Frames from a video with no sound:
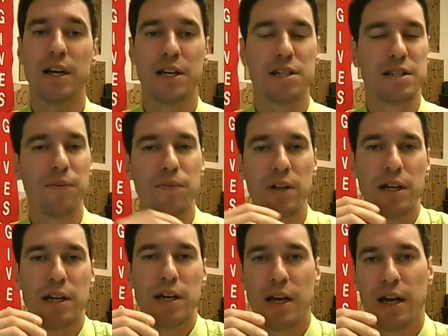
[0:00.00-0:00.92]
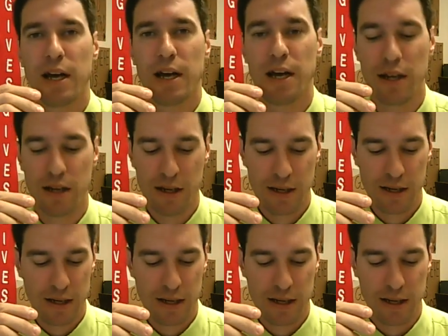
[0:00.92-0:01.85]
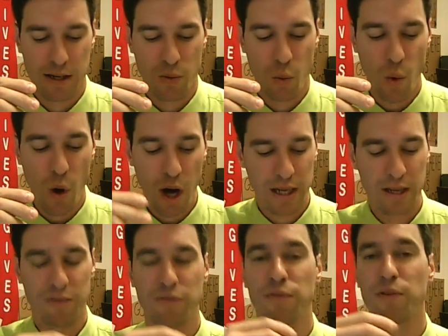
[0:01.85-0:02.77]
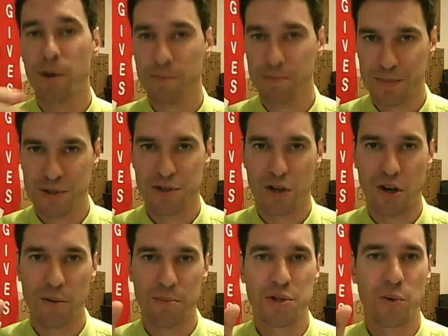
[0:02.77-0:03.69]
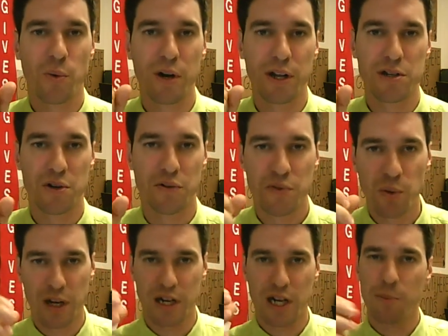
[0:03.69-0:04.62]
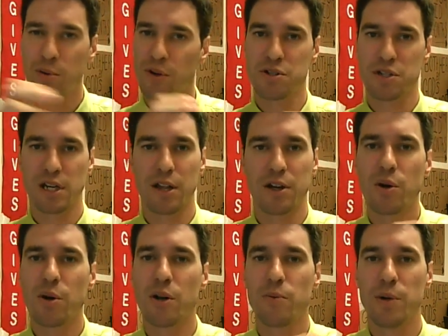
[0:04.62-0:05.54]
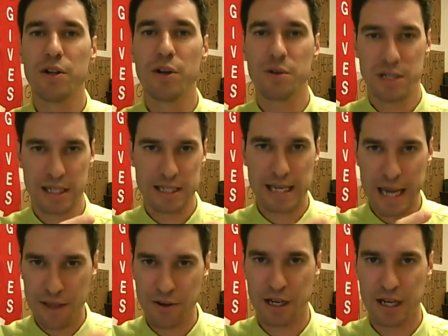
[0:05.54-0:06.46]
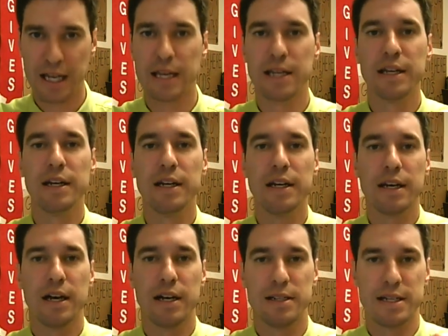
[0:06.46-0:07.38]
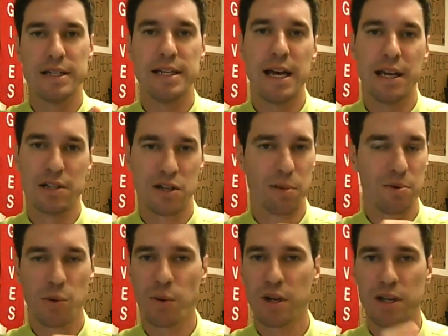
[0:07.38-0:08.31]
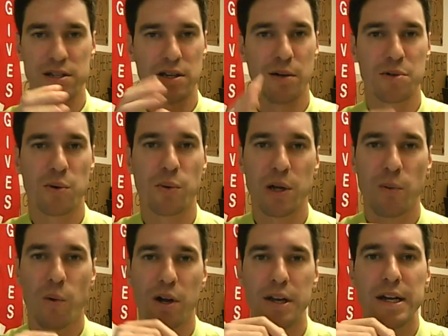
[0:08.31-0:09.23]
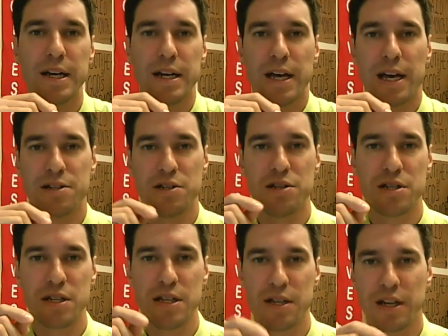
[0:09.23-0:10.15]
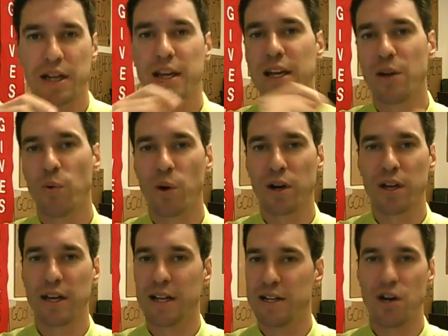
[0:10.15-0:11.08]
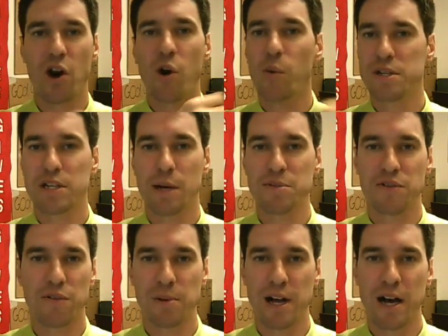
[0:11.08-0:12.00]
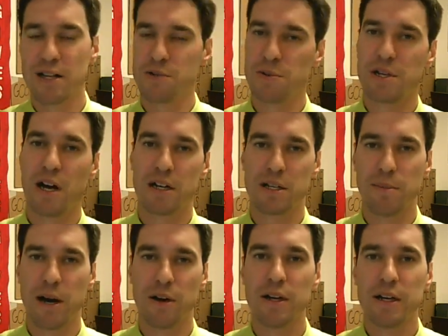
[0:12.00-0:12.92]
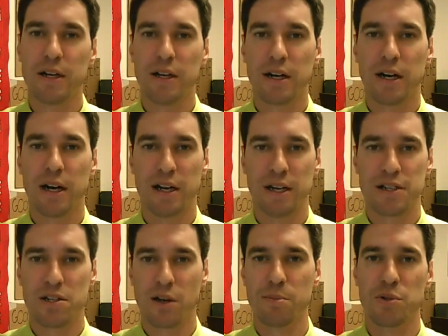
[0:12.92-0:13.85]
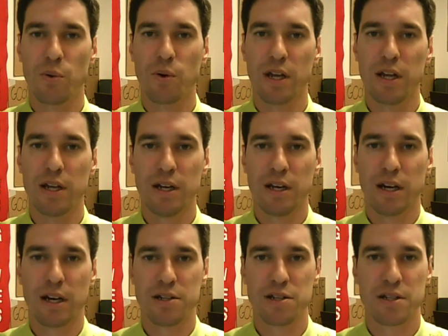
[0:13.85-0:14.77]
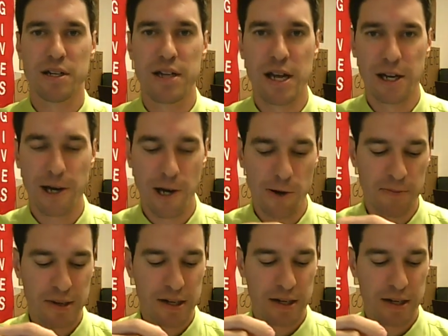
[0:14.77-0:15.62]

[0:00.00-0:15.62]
It's definitely a uh, walking from Psalm 20. So if you want to couple those together, go ahead and read those together again uh, today, Psalm 20 and Psalm 21, as you see the king working, and it always comes from God, as we talked about uh, in Psalm 20 uh, just a day ago.